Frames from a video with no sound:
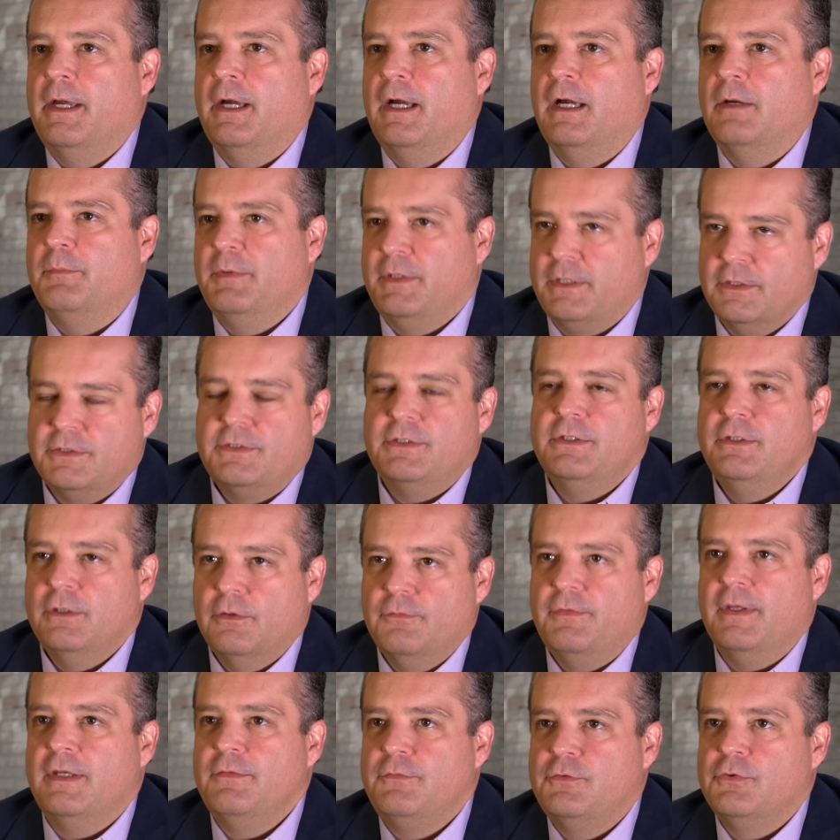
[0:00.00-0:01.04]
because
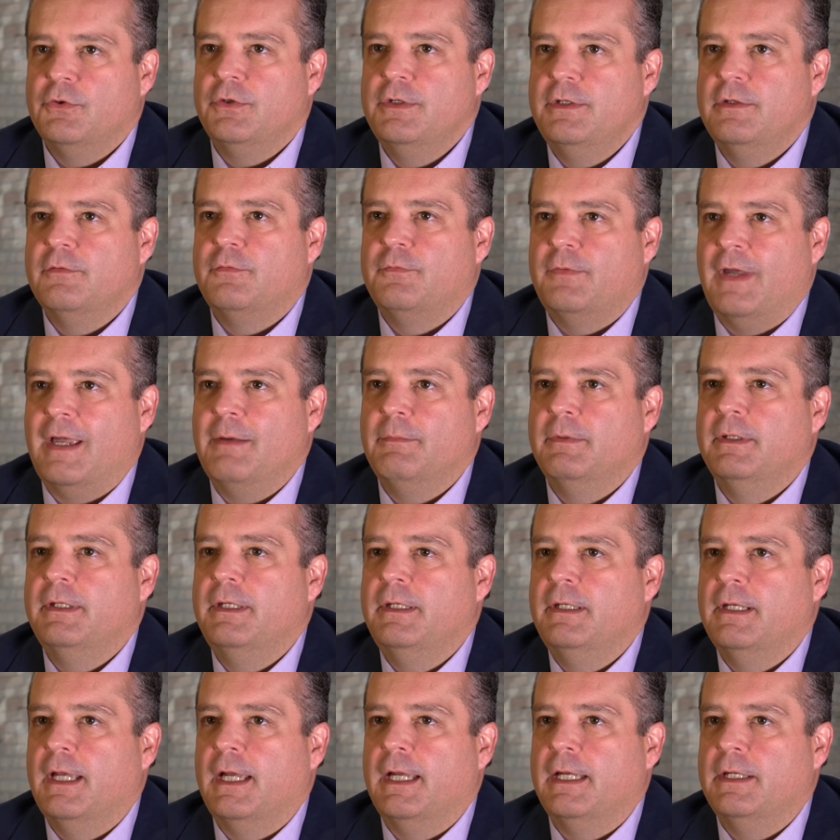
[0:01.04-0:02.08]
they've joined the
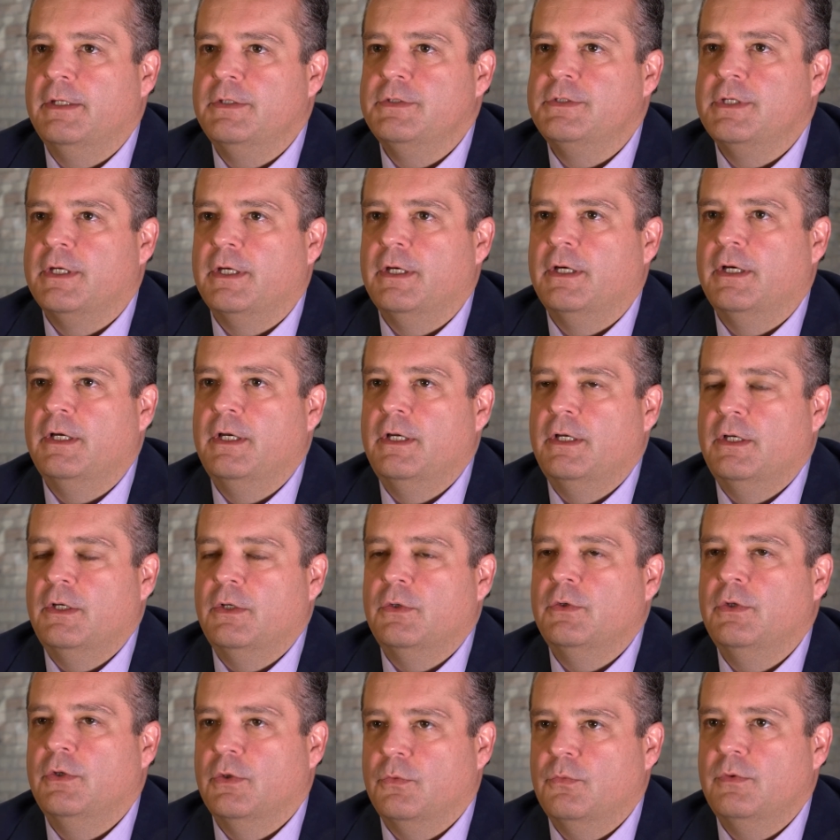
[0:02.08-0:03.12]
family, and
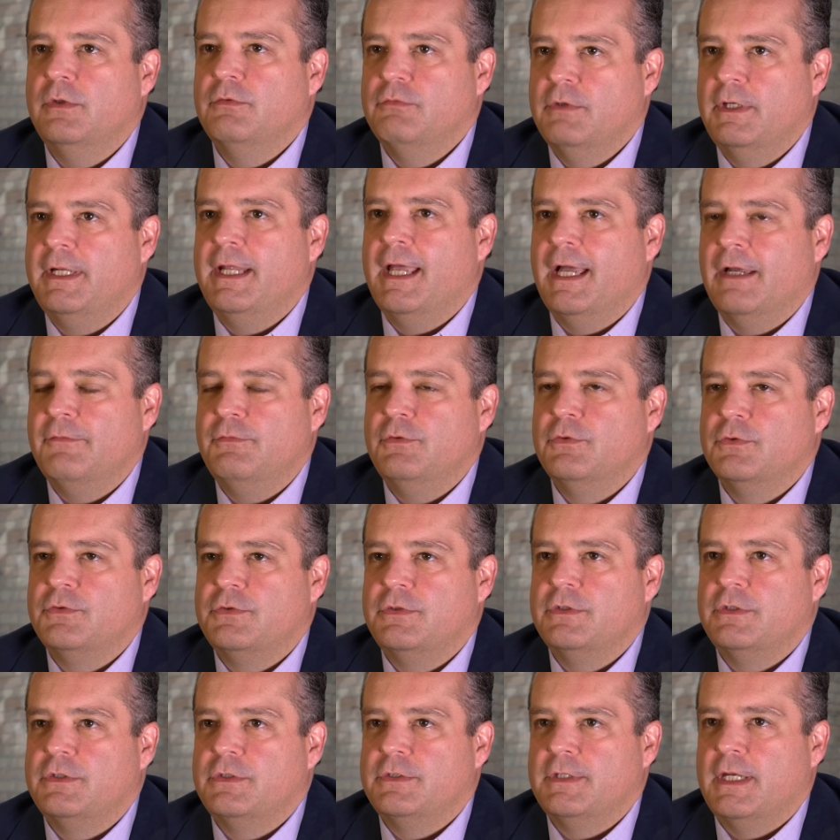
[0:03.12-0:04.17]
we really have your
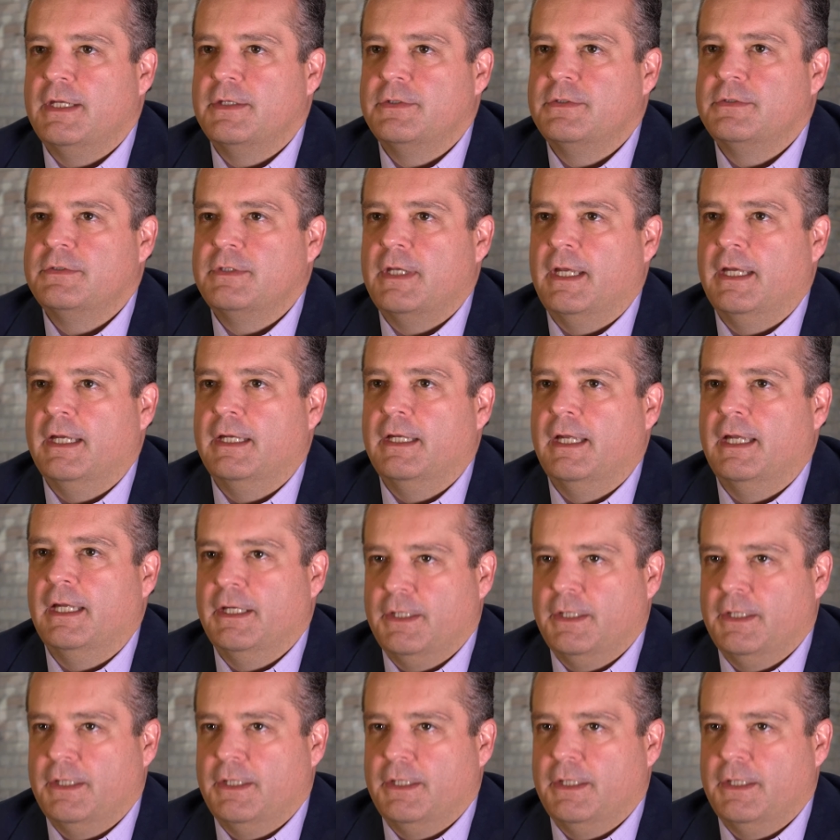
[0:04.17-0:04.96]
success at